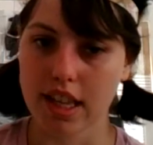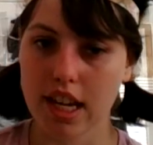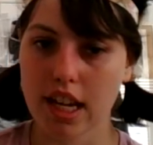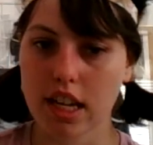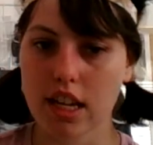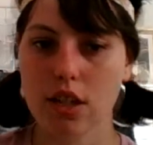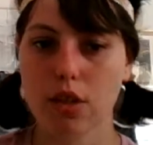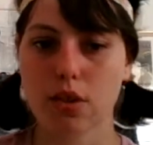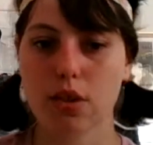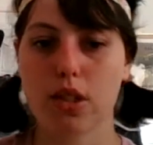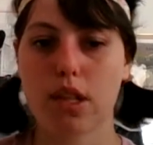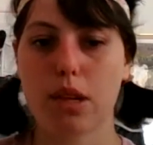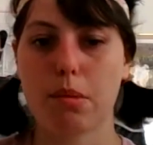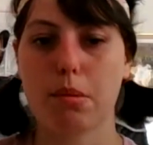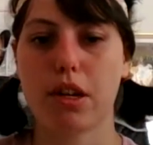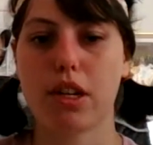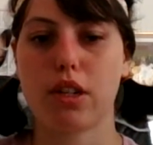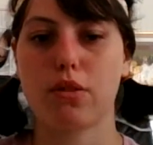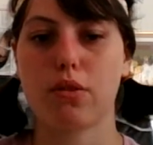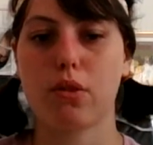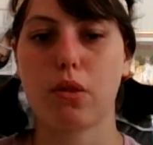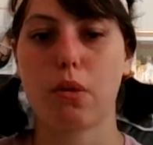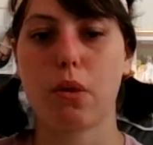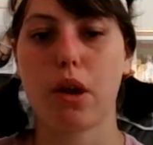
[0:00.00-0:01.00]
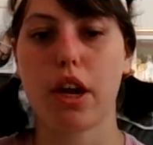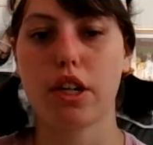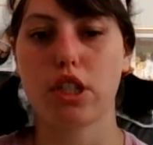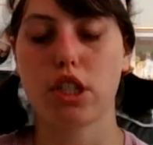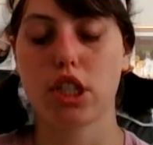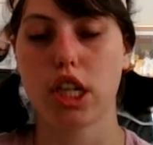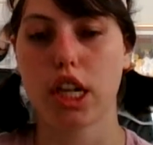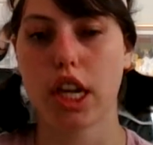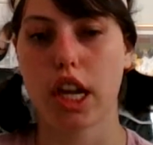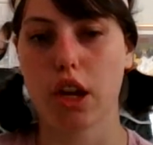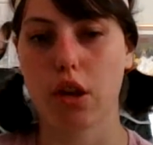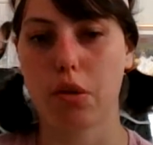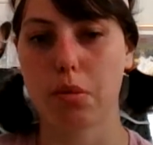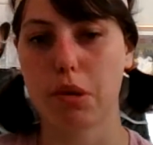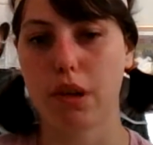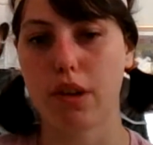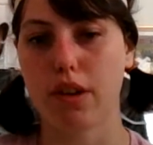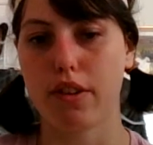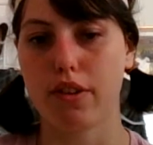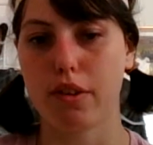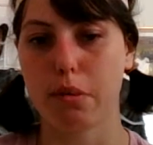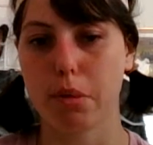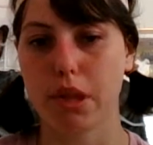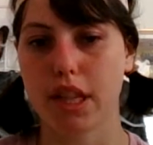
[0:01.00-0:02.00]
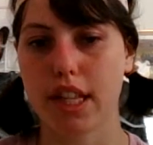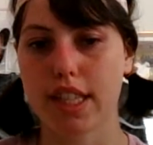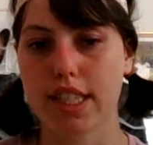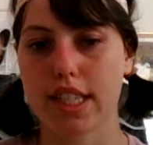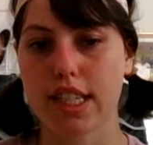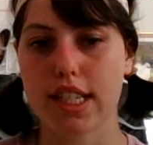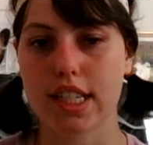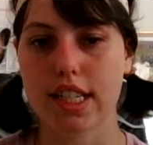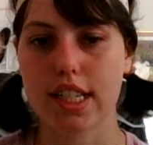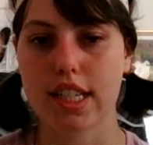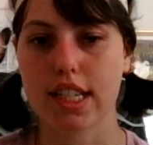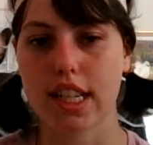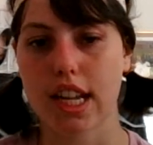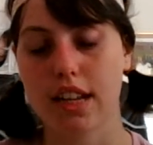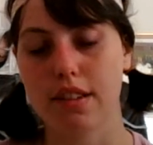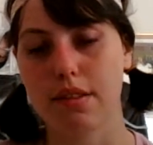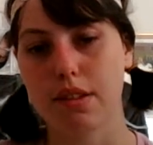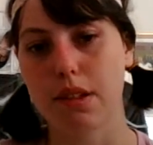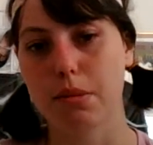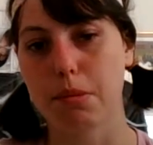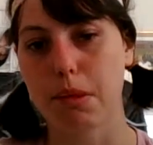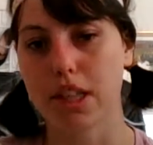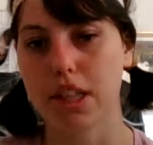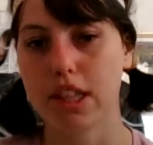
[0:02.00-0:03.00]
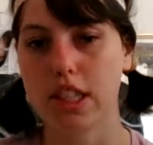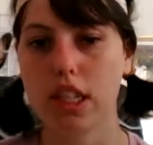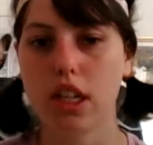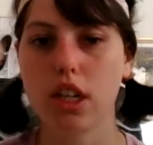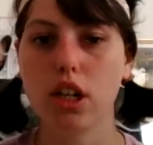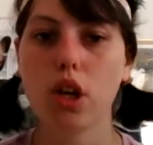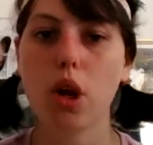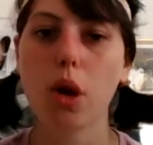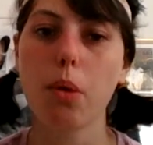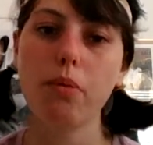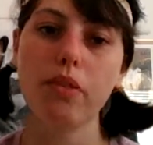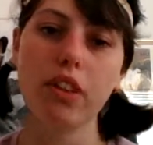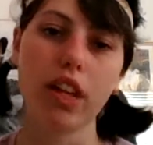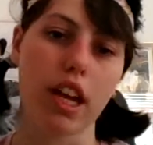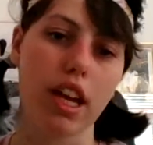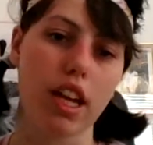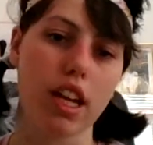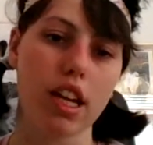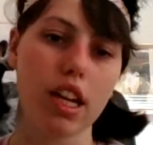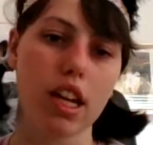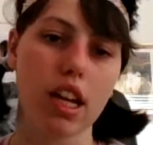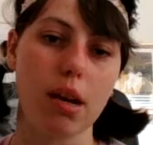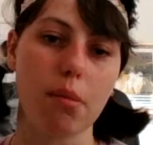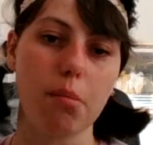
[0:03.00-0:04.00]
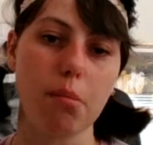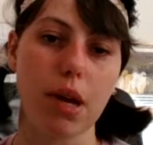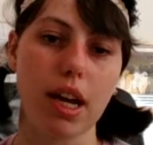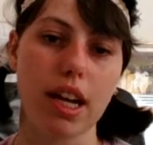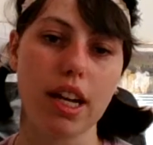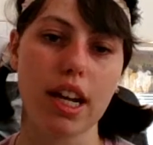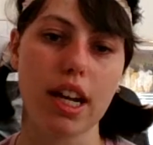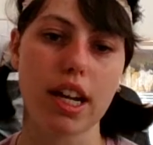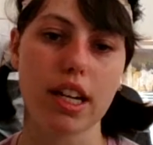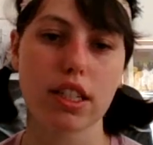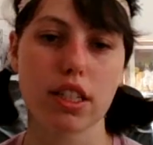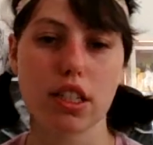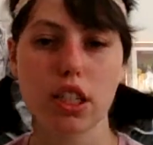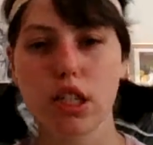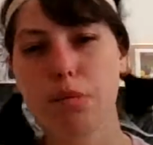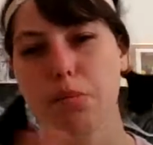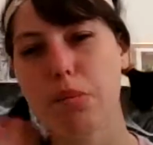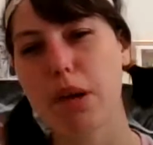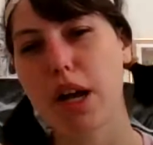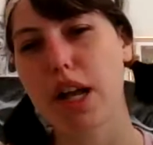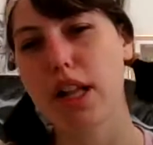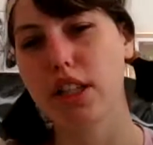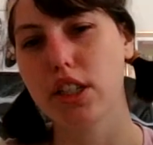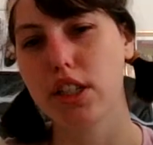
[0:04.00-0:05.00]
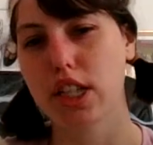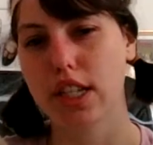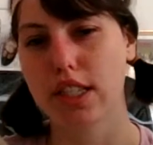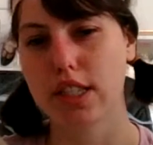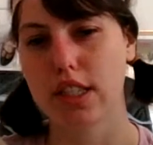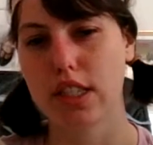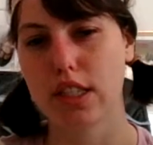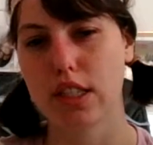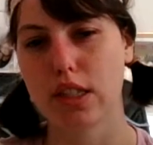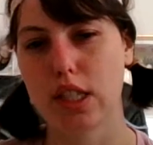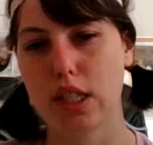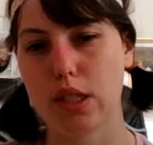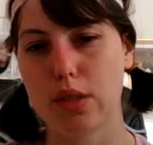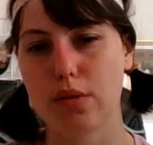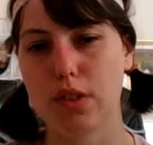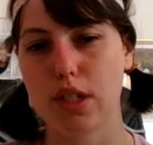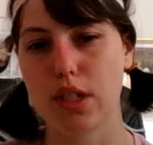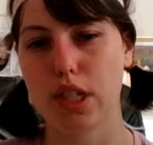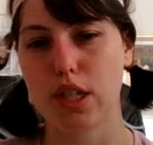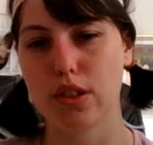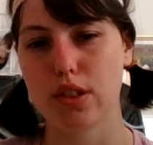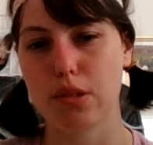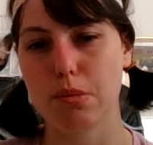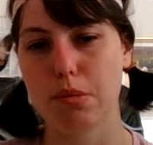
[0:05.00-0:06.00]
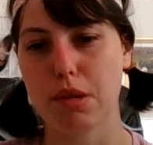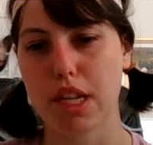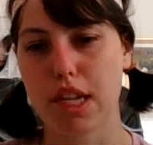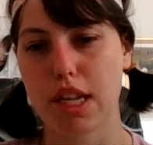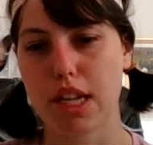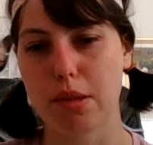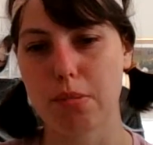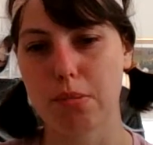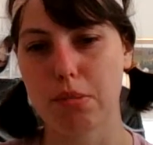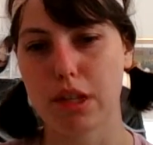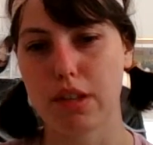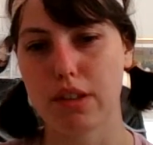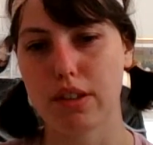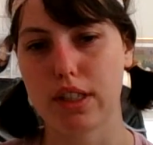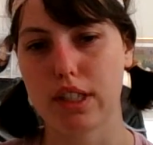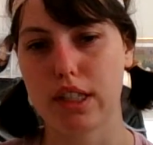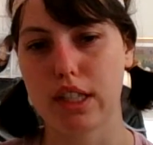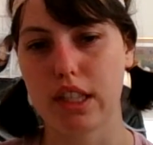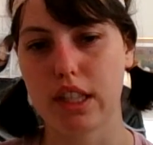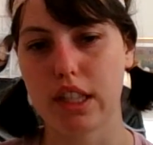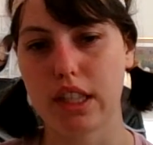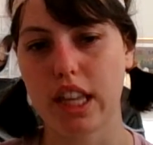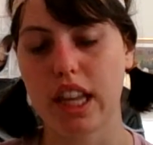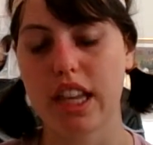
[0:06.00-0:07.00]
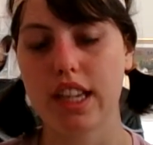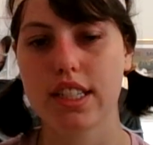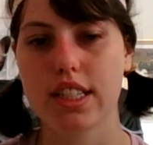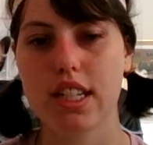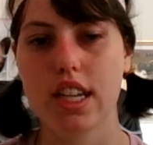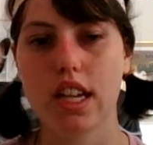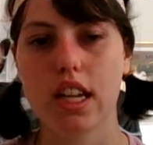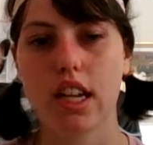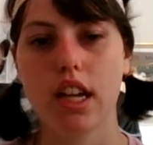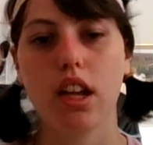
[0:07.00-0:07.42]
Thank you so much for watching. I hope you all have a pleasant day, week, month, and year, and hopefully I can come by next year. Apologize that these videos are being uploaded a little late.